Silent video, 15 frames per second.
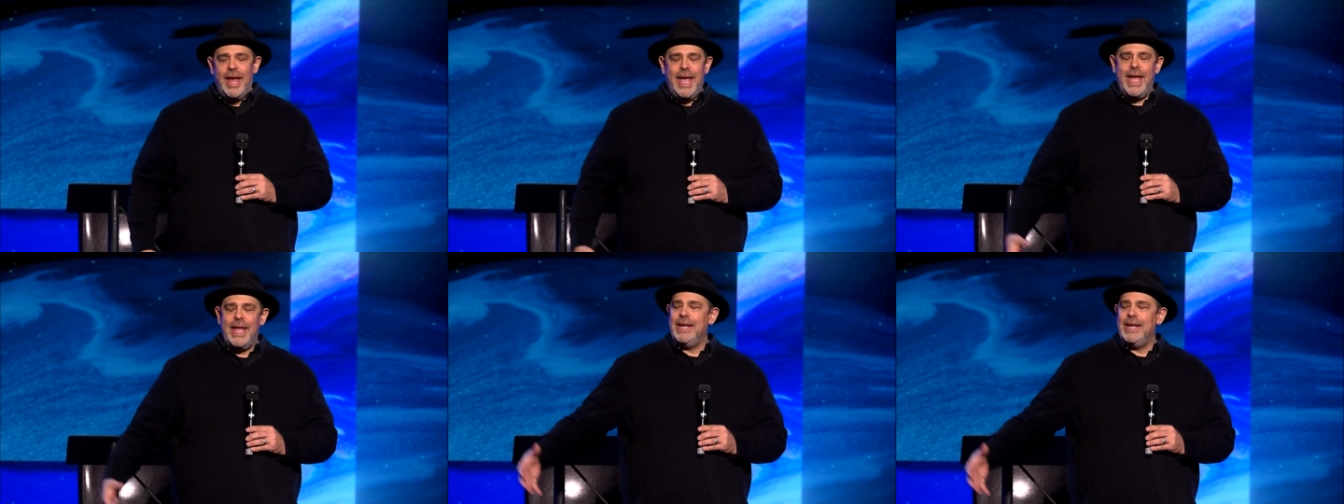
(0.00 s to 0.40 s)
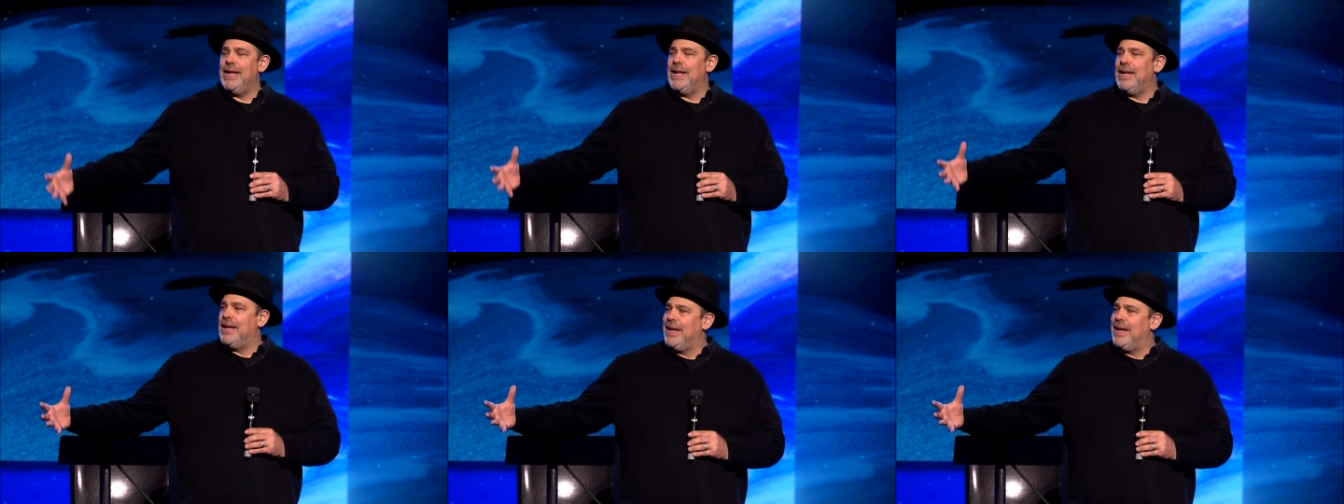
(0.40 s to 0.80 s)
And
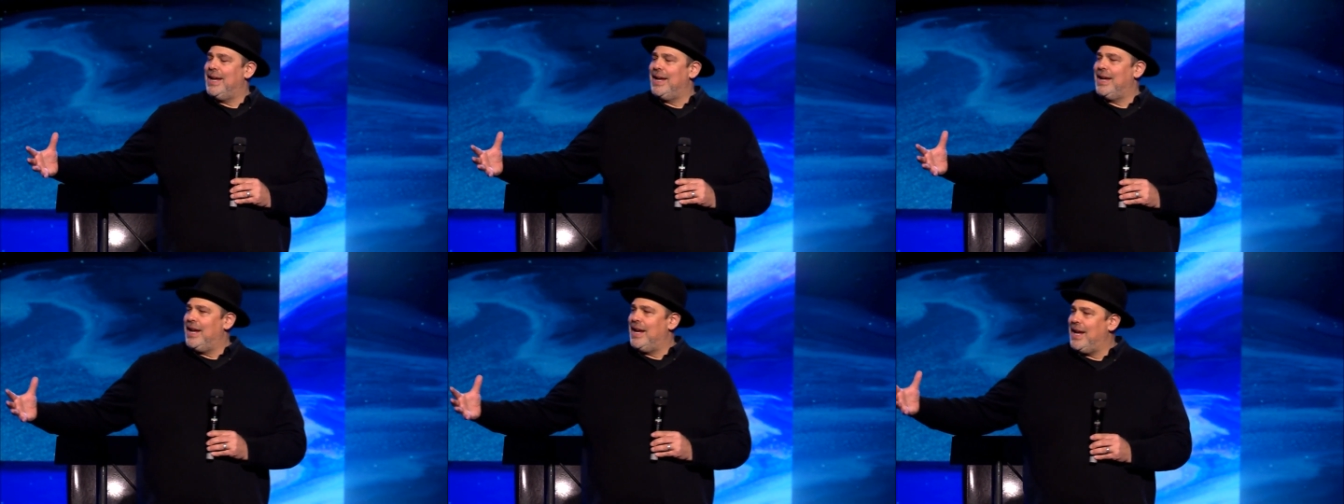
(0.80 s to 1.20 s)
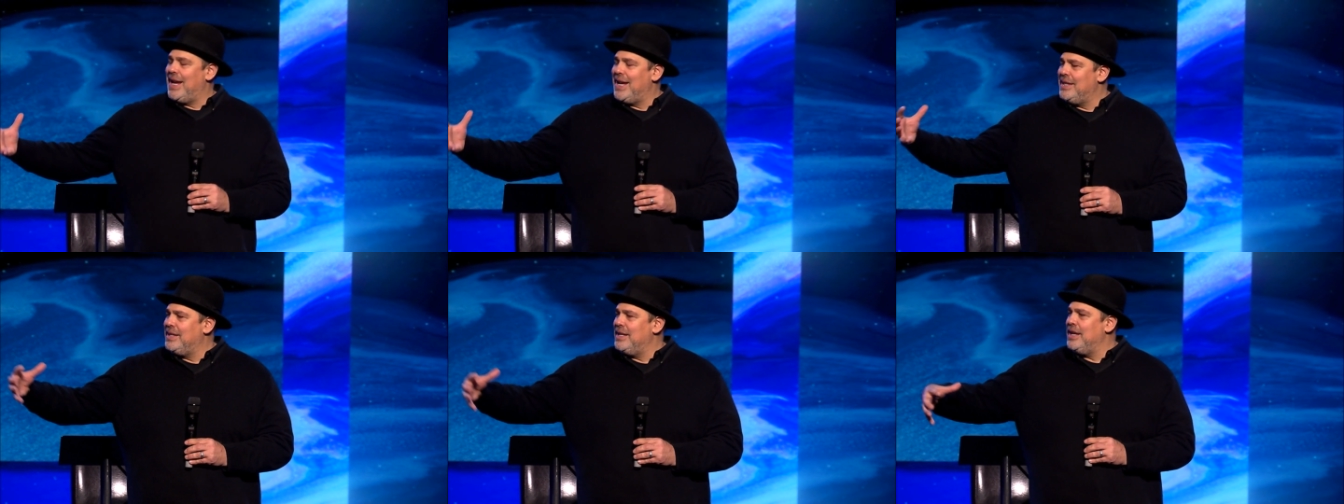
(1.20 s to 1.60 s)

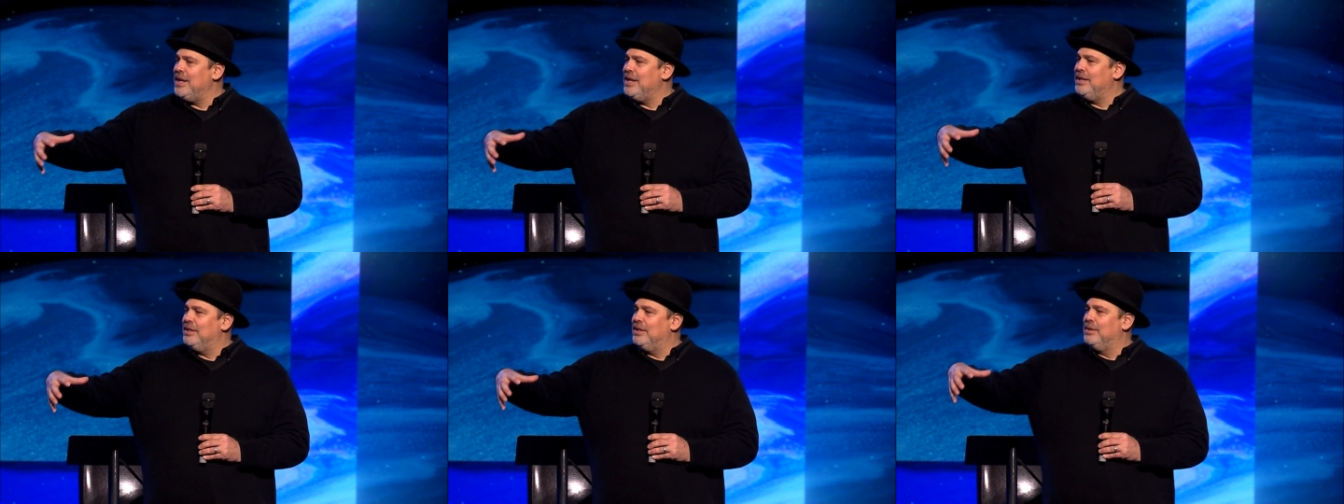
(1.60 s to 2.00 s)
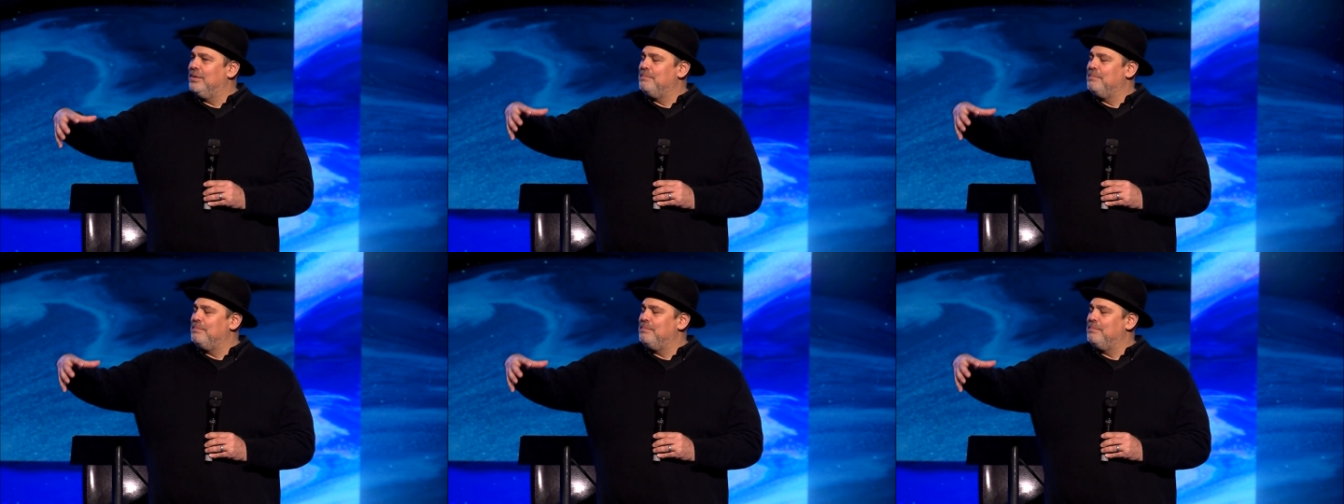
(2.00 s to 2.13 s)
in the